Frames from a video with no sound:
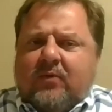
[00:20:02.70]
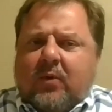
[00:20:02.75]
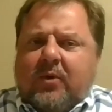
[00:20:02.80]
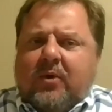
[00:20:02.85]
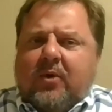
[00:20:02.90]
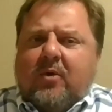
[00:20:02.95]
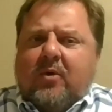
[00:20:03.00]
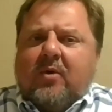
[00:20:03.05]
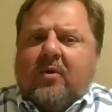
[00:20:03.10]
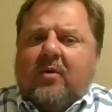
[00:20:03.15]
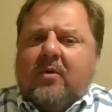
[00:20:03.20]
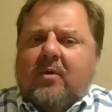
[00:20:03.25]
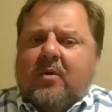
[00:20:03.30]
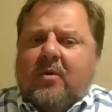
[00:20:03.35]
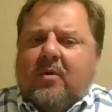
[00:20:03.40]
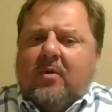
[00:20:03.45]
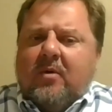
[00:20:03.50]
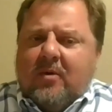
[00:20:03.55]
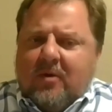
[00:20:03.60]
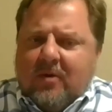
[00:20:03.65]
for your
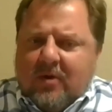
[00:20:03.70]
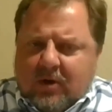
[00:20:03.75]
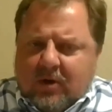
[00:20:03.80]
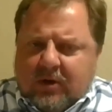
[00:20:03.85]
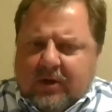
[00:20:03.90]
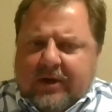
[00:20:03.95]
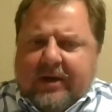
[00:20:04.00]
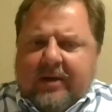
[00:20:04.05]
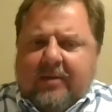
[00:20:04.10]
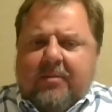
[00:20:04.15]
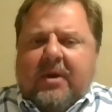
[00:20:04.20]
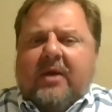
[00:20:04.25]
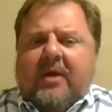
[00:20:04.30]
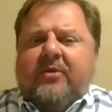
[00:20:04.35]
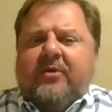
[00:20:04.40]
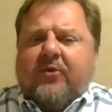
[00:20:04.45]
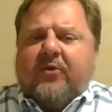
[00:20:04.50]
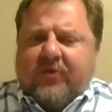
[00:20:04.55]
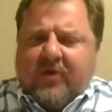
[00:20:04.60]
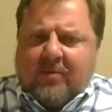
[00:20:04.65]
claim and
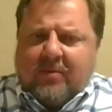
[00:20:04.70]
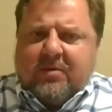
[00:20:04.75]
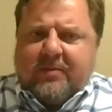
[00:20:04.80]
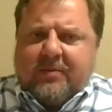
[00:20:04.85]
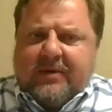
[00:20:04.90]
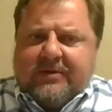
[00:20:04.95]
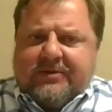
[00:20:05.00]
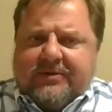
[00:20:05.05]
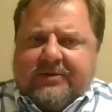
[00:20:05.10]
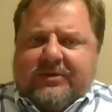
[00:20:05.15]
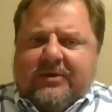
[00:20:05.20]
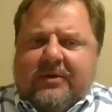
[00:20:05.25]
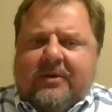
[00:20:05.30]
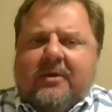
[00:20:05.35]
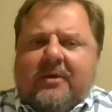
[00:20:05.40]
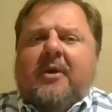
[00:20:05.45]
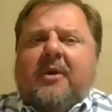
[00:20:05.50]
your supplements.